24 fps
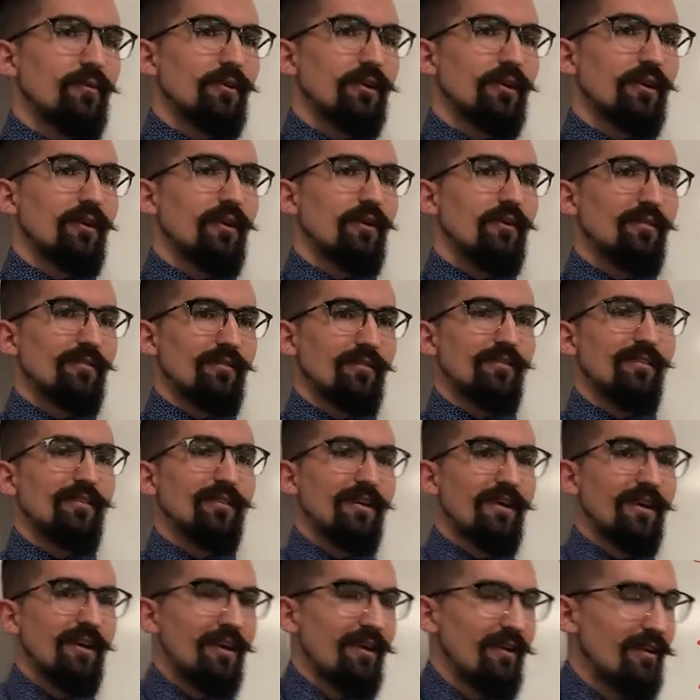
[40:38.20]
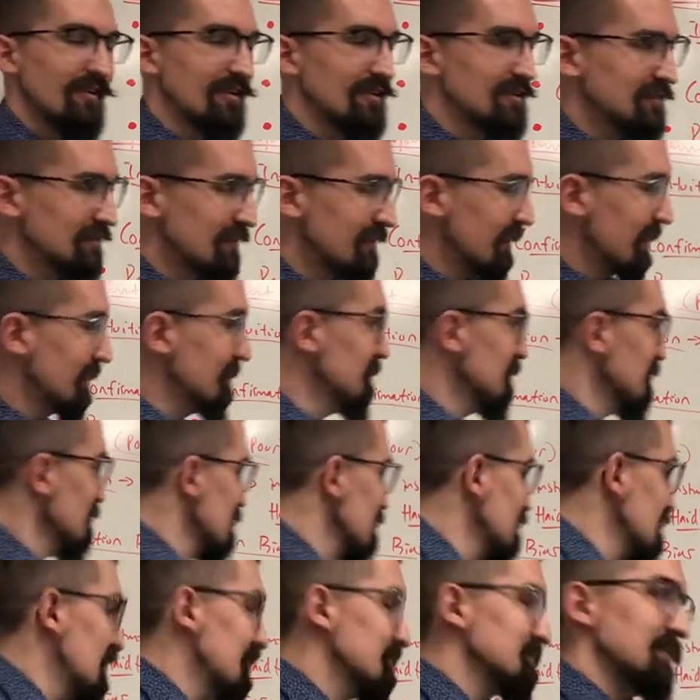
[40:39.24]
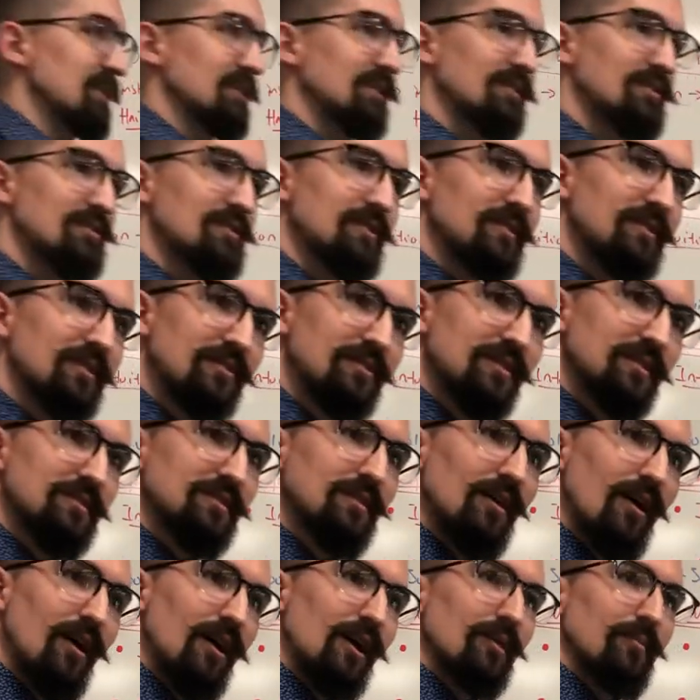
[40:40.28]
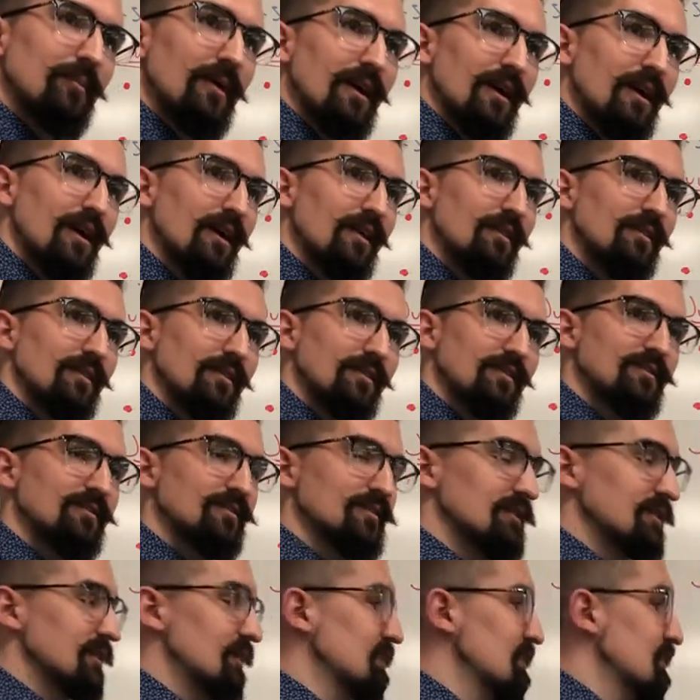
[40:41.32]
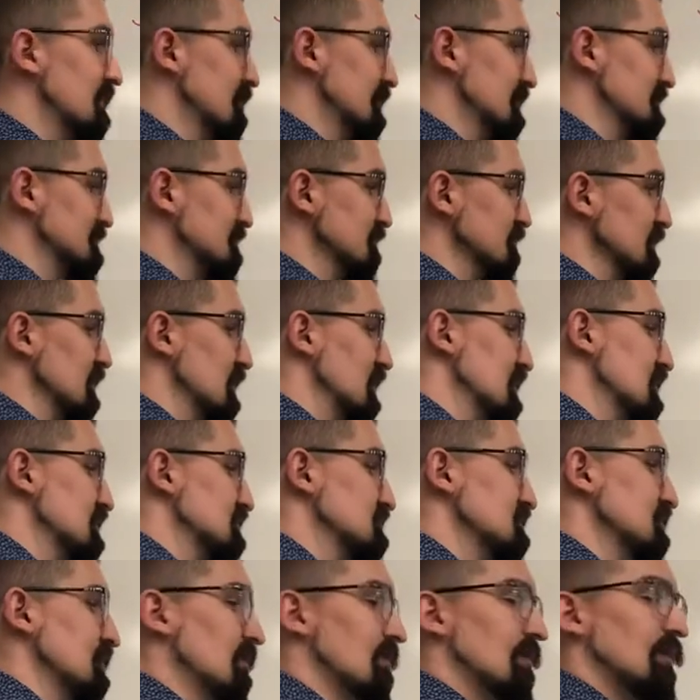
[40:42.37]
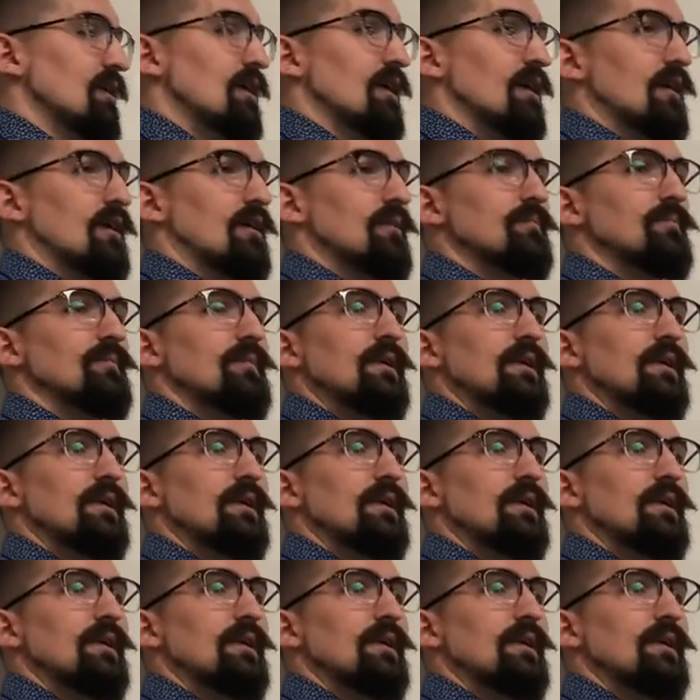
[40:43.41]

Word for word: we go. That's what I was there it is. Okay. I was like, there's a, there's this dog in my head that's okay. Anyways, so uh,